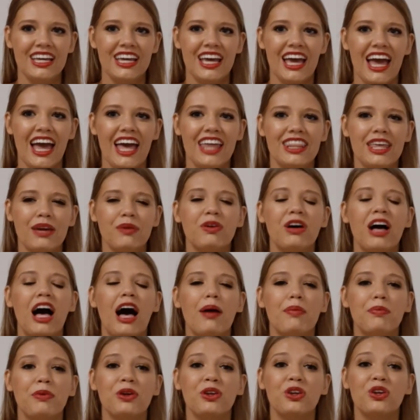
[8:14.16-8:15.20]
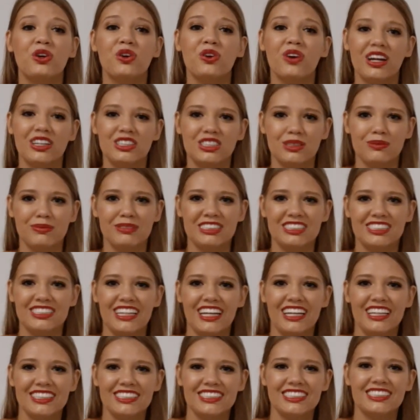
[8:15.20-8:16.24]
and they will help you to correct your
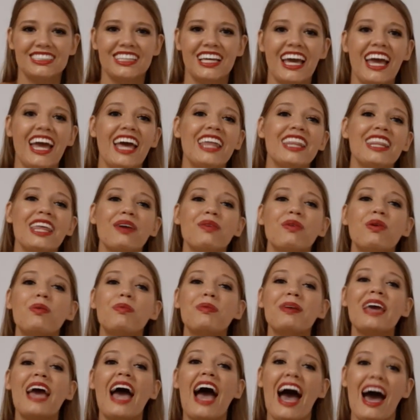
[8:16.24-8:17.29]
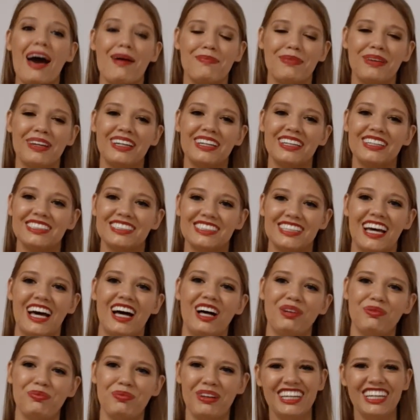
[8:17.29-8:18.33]
mistakes, and they will be happy to
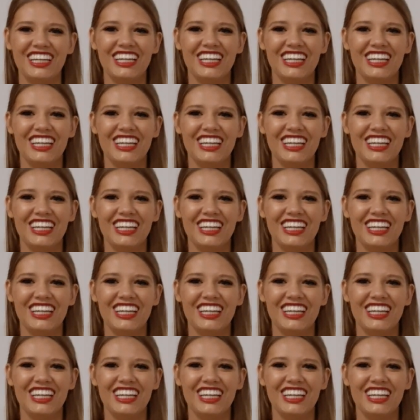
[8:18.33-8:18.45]
help.